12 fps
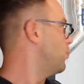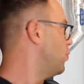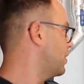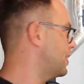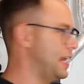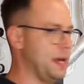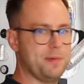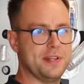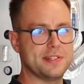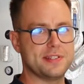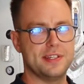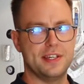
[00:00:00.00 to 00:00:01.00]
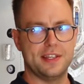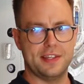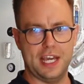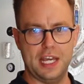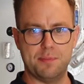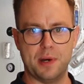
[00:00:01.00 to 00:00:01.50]
what can happen is
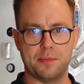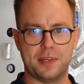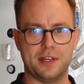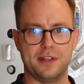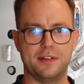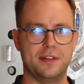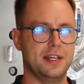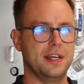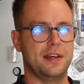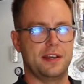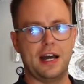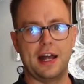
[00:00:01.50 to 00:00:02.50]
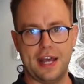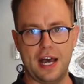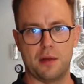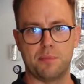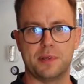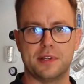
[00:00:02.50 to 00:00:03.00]
the heat pump can cut
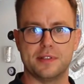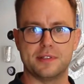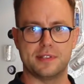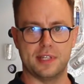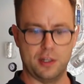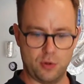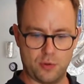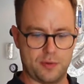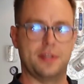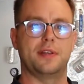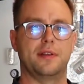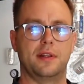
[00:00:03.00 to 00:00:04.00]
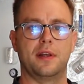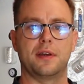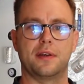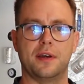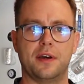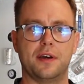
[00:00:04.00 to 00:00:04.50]
out because it'll
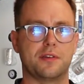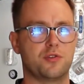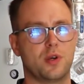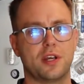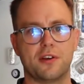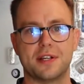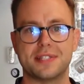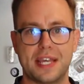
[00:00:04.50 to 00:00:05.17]
trigger a